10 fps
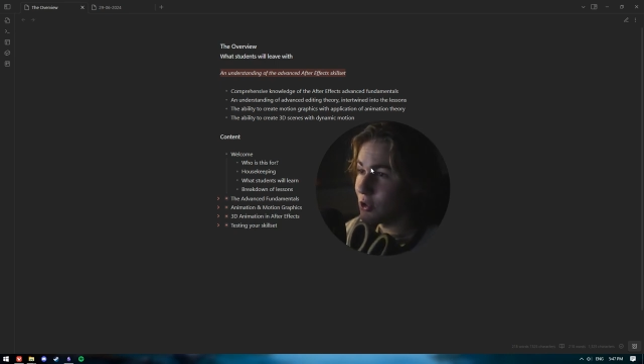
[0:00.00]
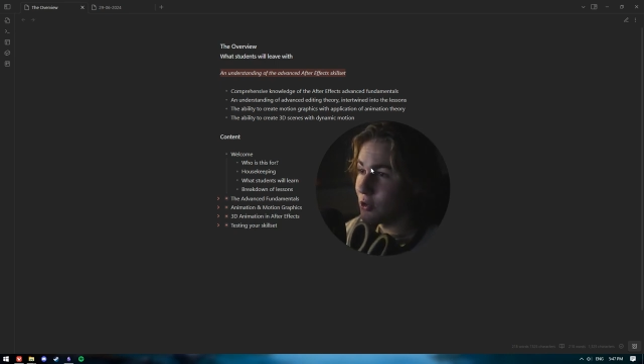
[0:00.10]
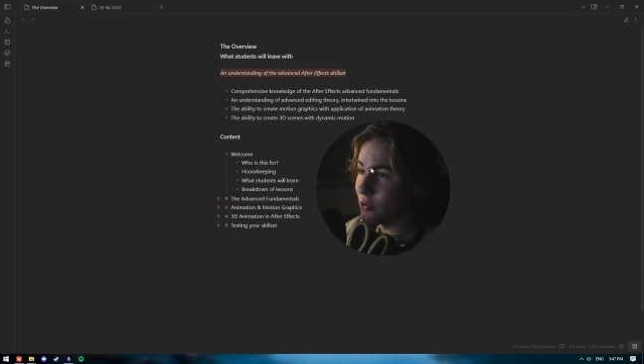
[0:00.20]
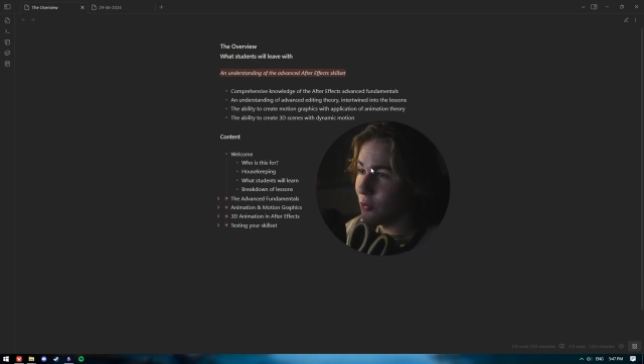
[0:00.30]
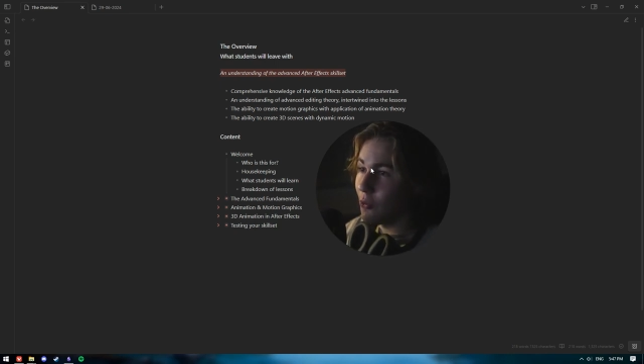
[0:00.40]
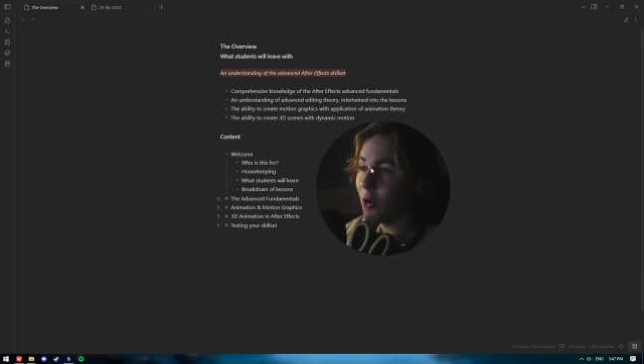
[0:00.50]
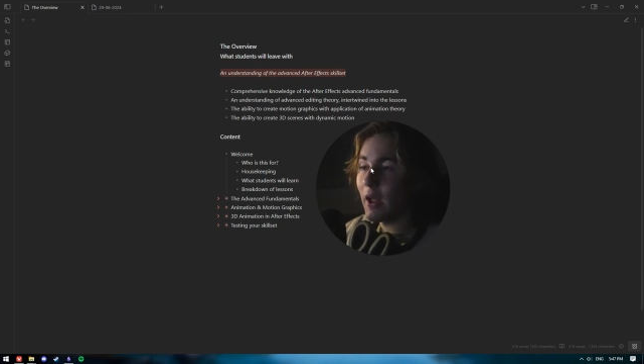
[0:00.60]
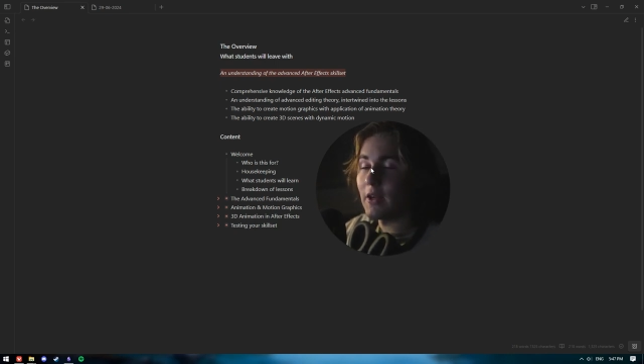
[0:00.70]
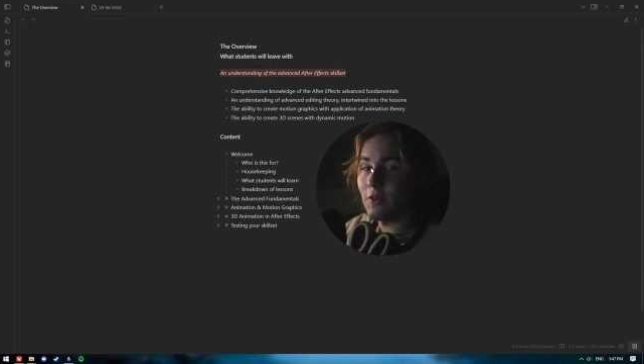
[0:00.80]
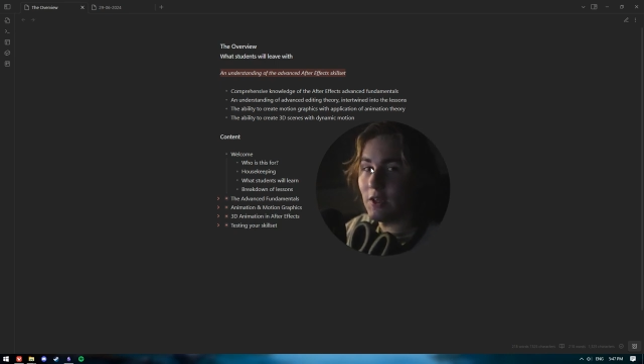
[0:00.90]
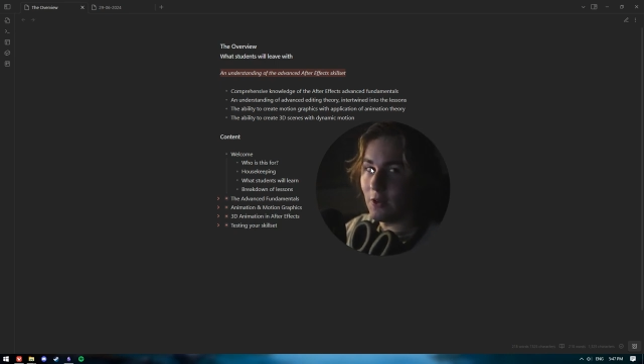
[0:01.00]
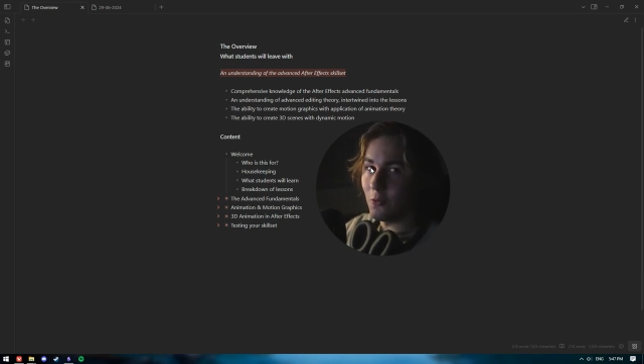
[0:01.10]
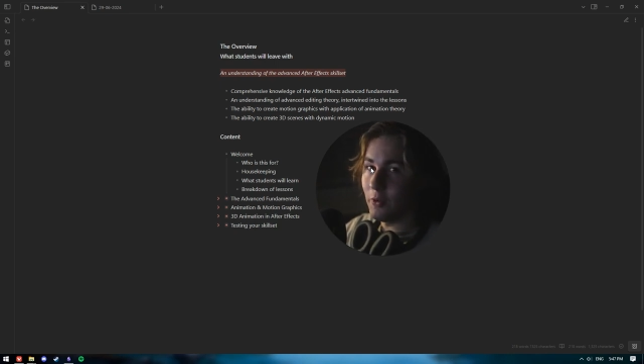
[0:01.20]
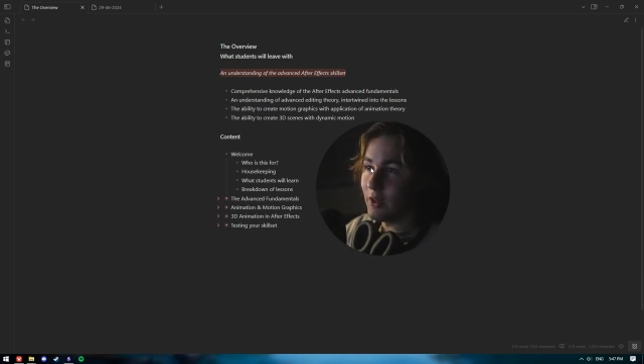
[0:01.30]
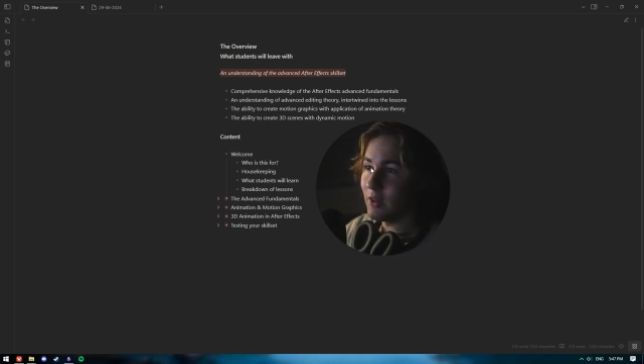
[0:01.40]
to walk out of here
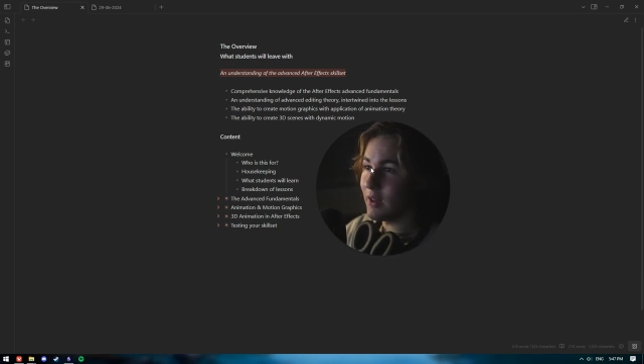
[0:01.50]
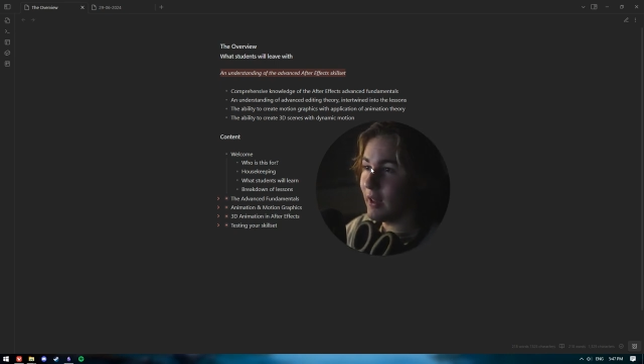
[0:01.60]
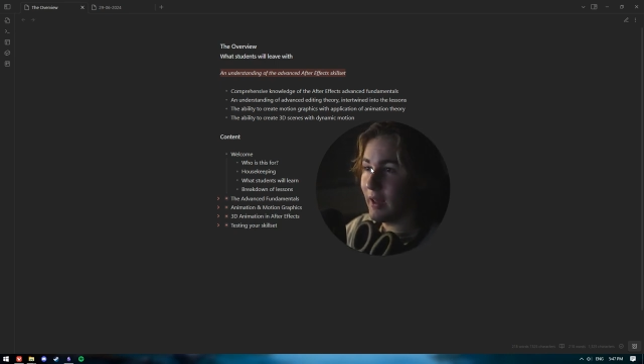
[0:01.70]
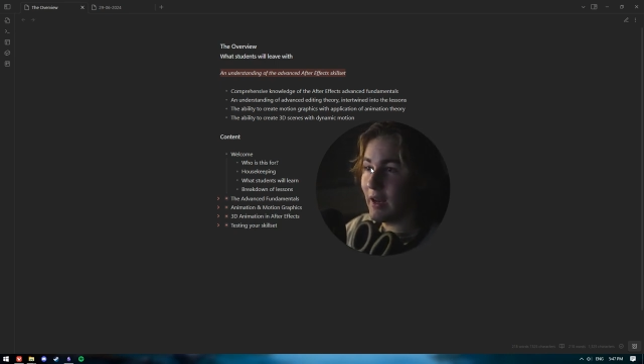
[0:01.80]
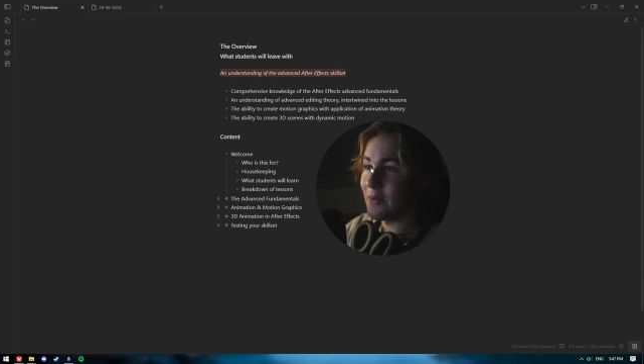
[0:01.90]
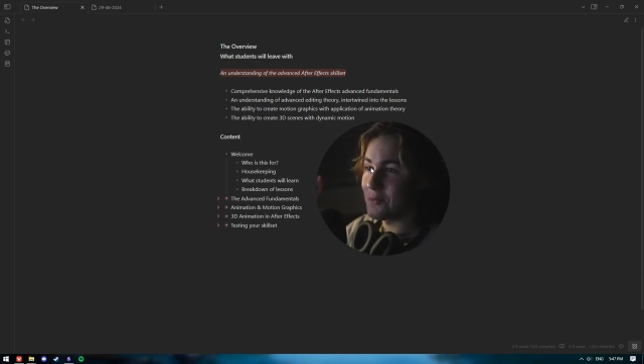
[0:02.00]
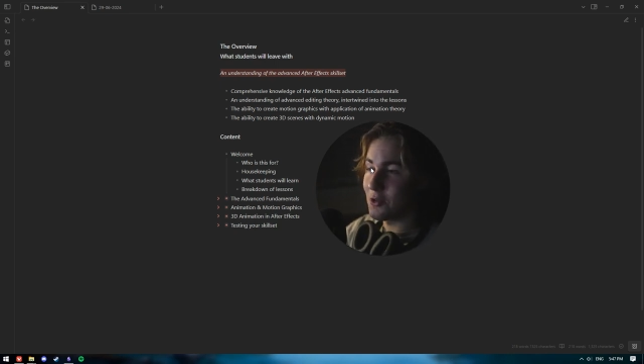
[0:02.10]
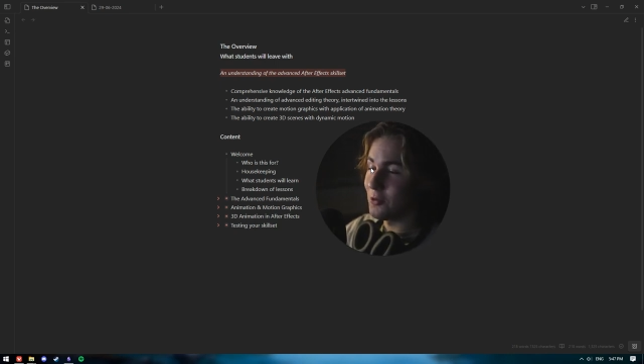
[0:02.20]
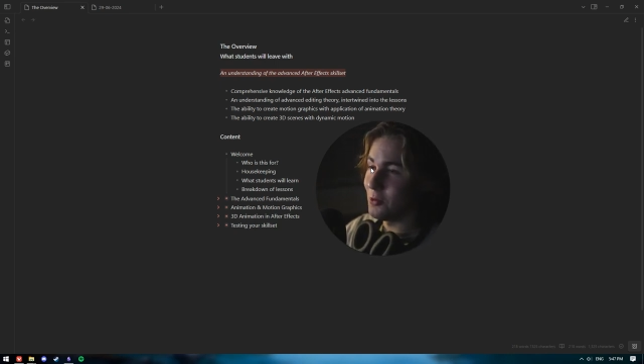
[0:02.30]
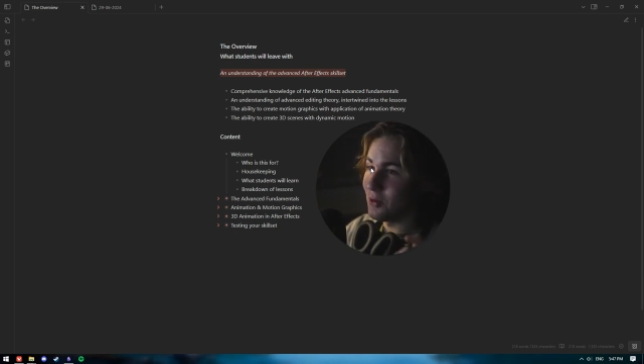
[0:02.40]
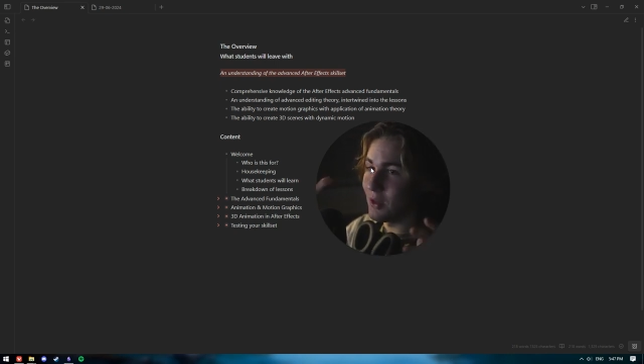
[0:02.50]
with an absolute